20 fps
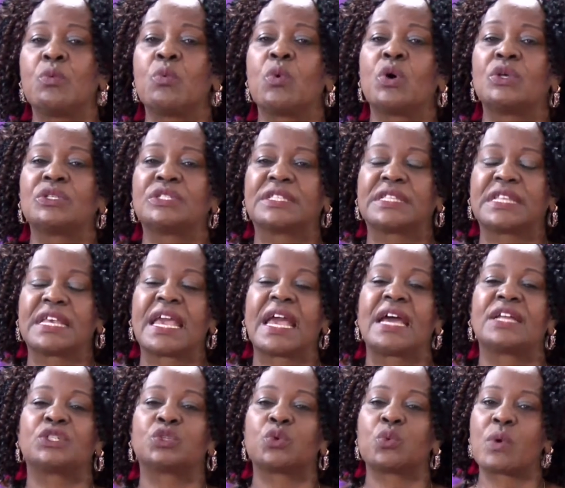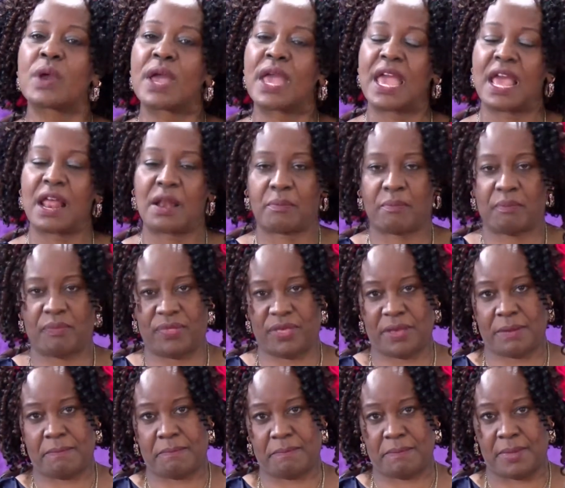was there to help
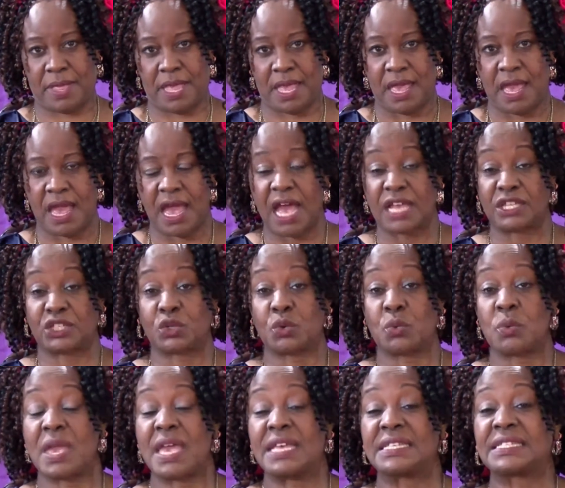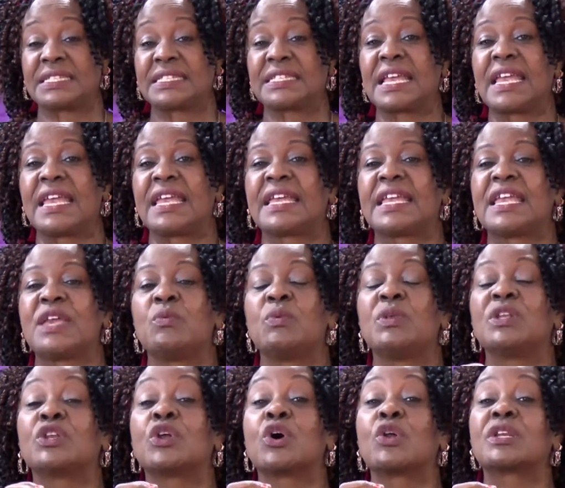them. And so we are saying he
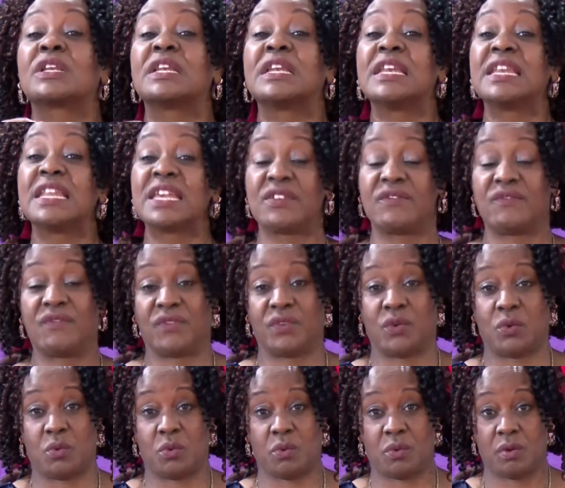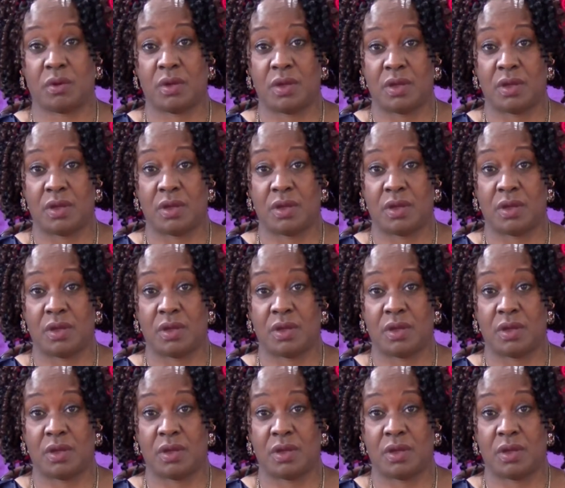will not leave you.